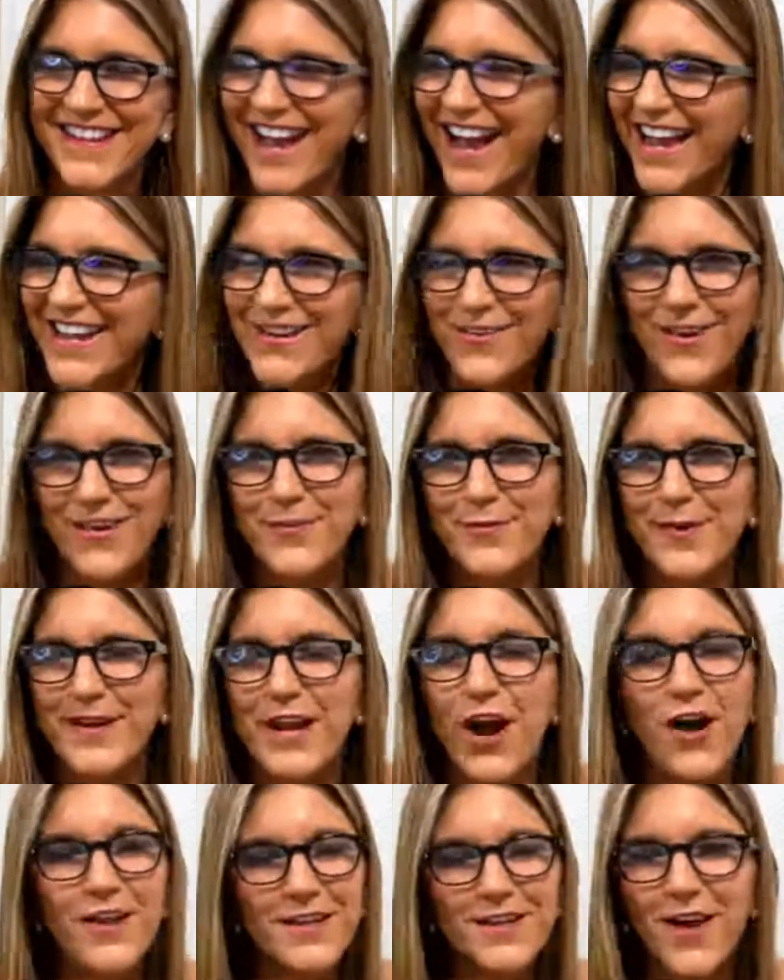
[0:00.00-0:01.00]
I know
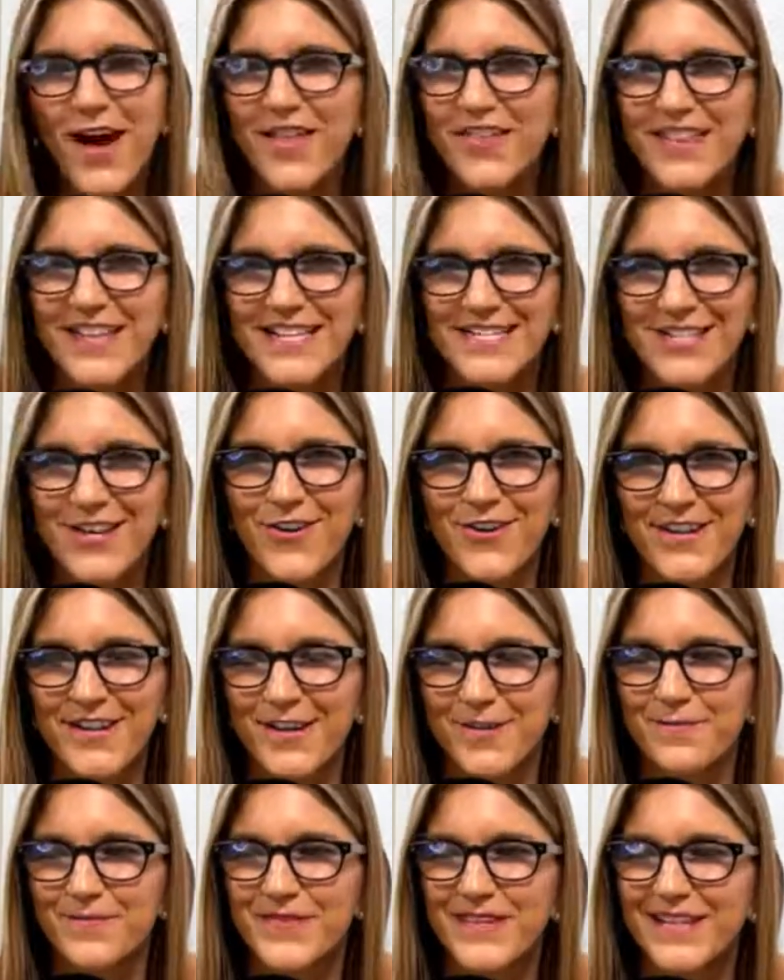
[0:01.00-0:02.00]
everybody. All the athletes go to
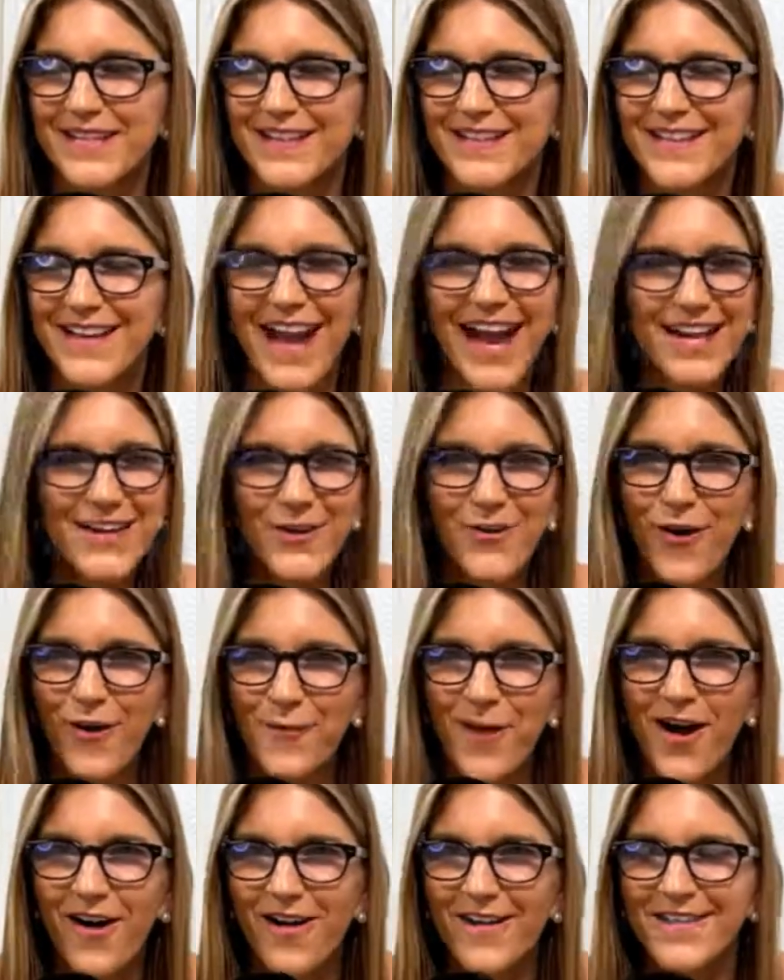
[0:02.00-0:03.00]
him. I know
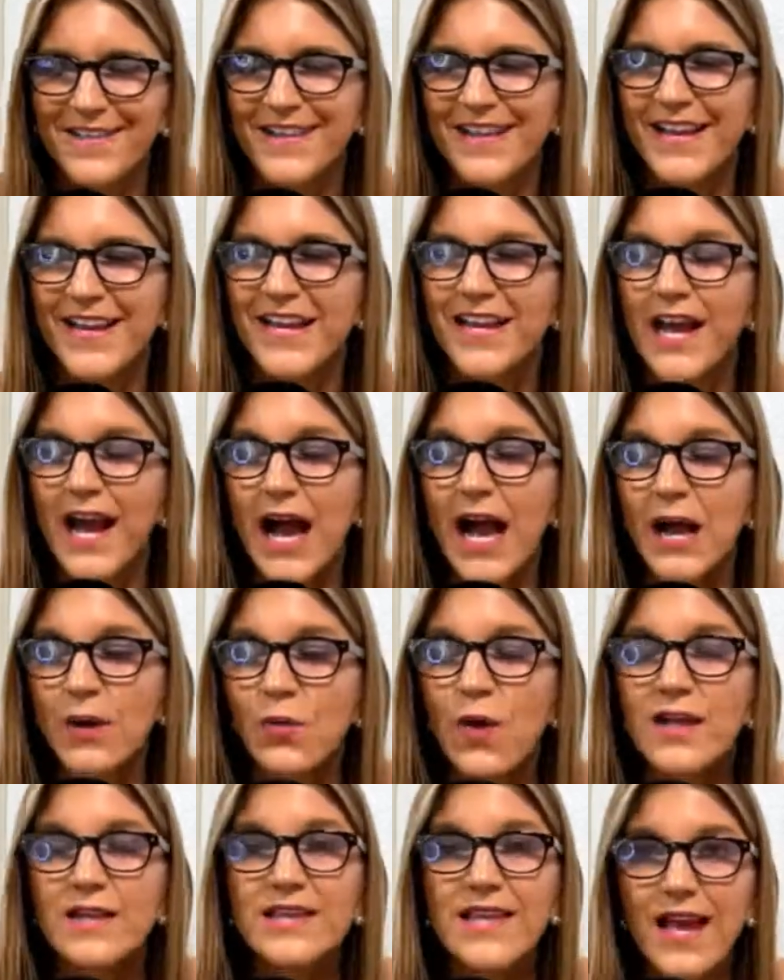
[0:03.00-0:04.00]
them all. I
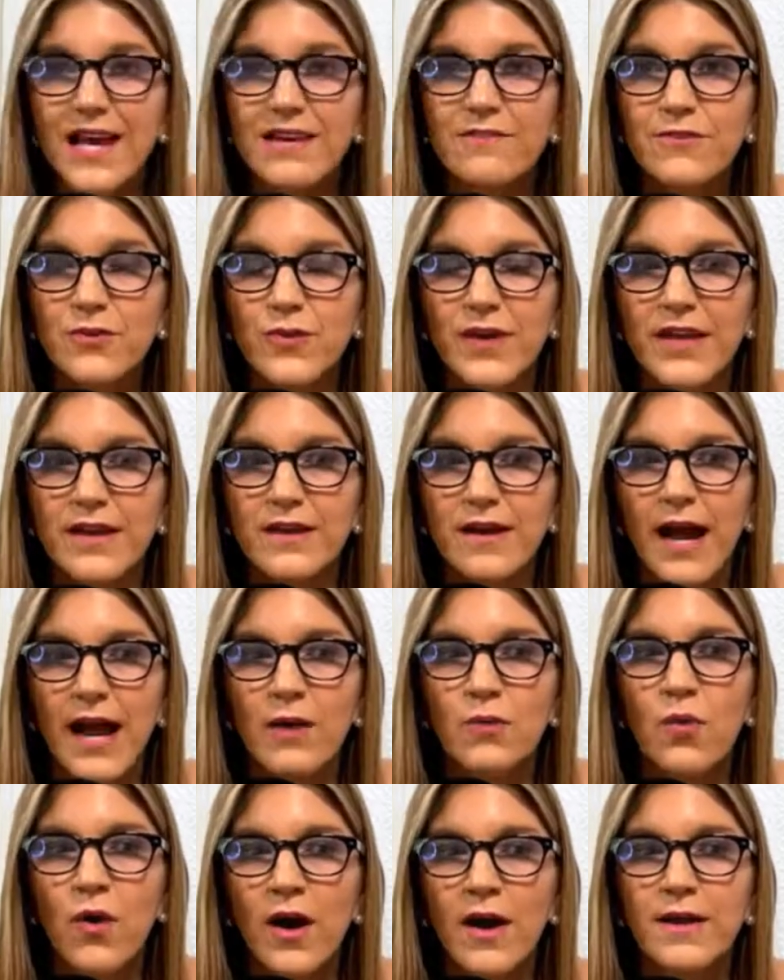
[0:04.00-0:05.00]
want that every week.
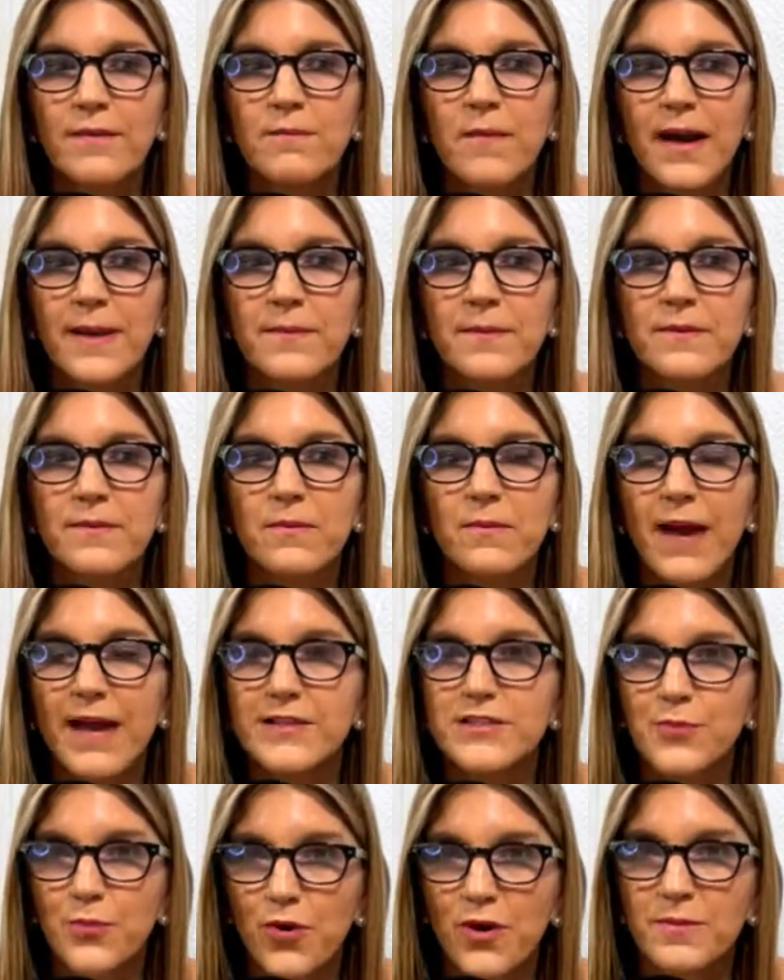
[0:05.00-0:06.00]
I want my
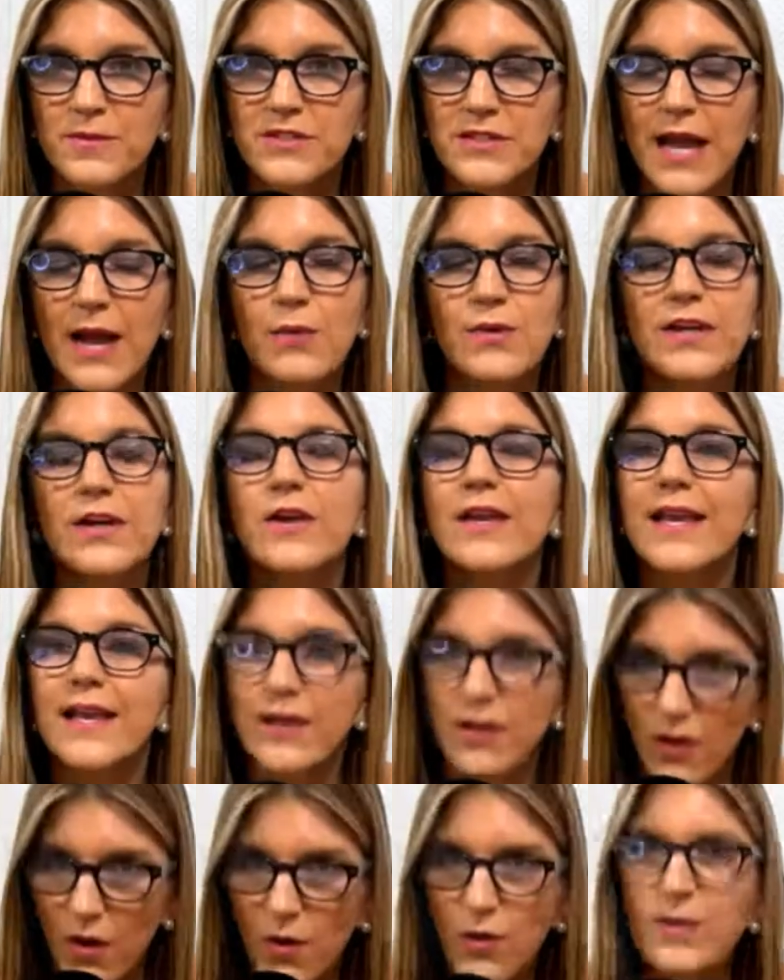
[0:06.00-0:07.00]
sport massage. I want to
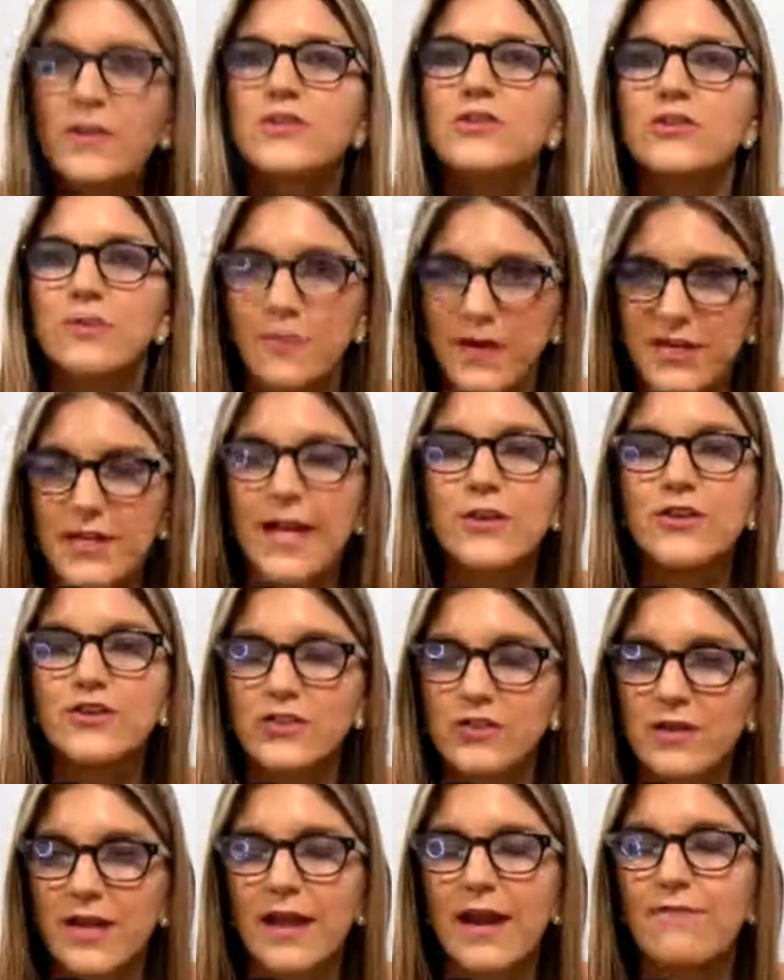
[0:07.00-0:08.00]
go and do I
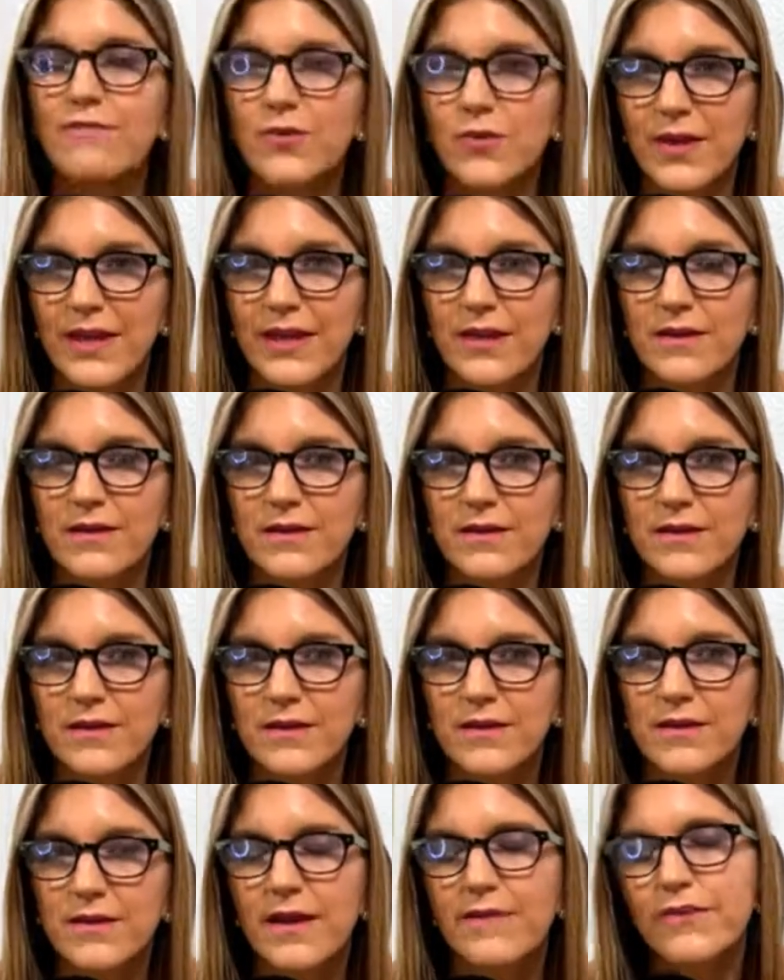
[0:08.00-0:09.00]
used to do that every week.
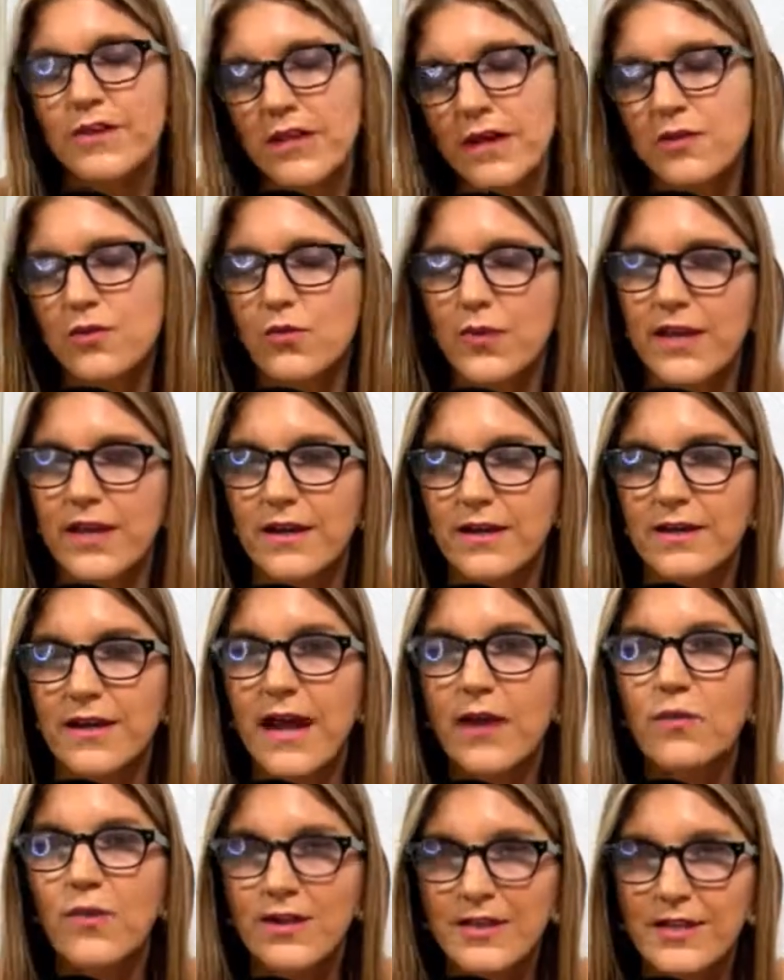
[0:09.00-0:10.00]
Every other week.
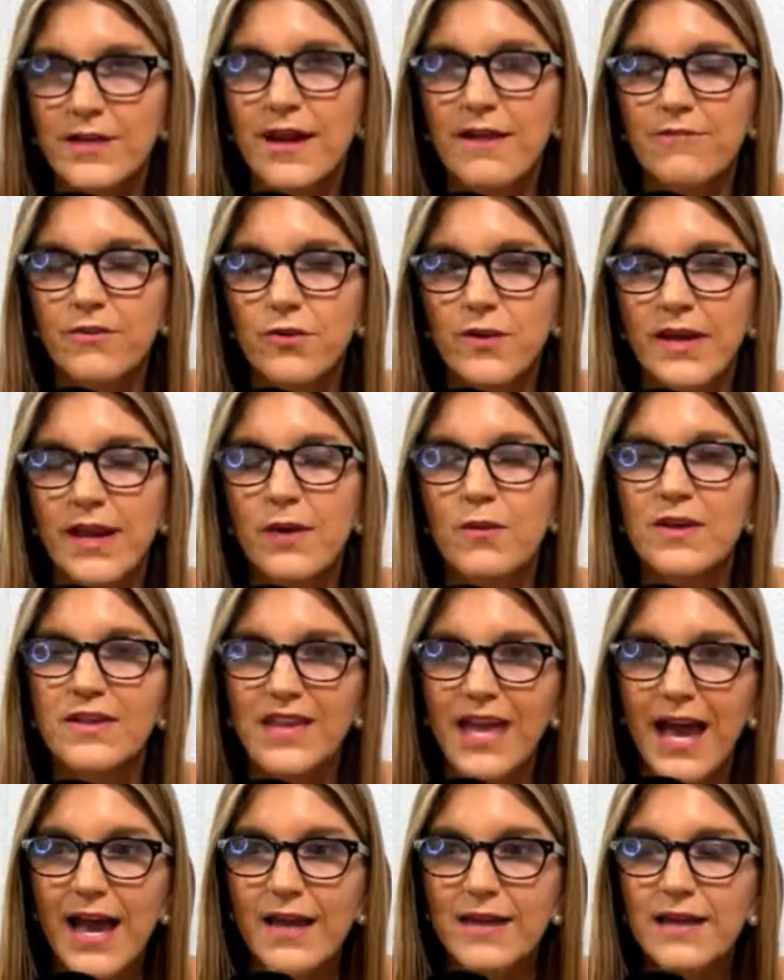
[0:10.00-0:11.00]
Now I want that every week. I want
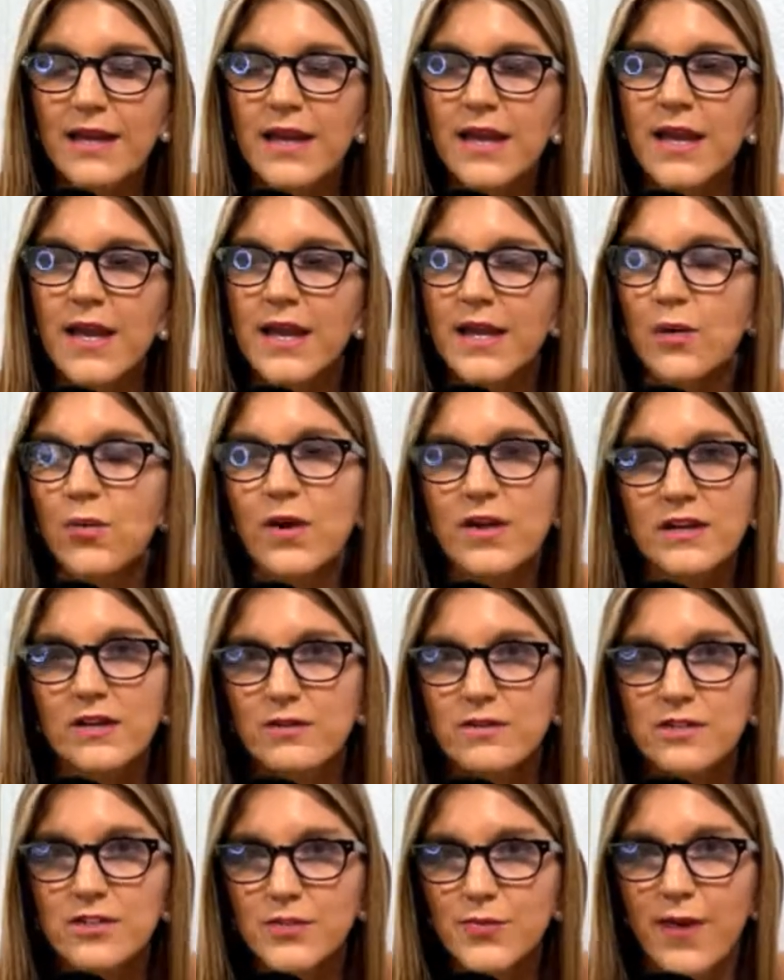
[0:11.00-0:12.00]
that, and I want to
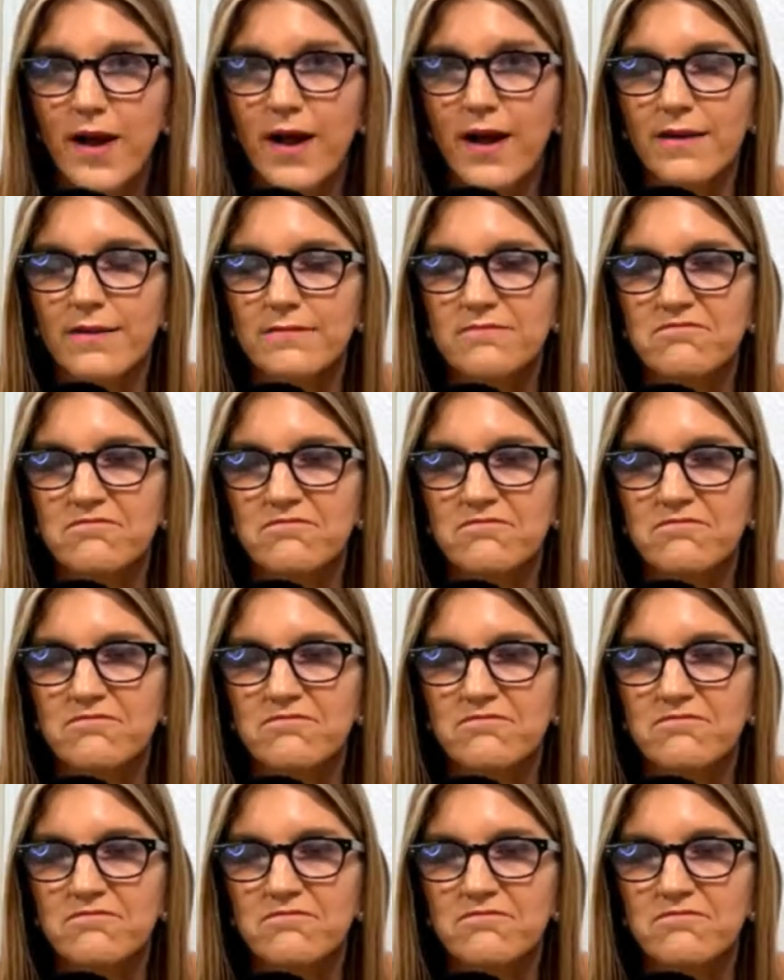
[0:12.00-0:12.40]
go to the spa.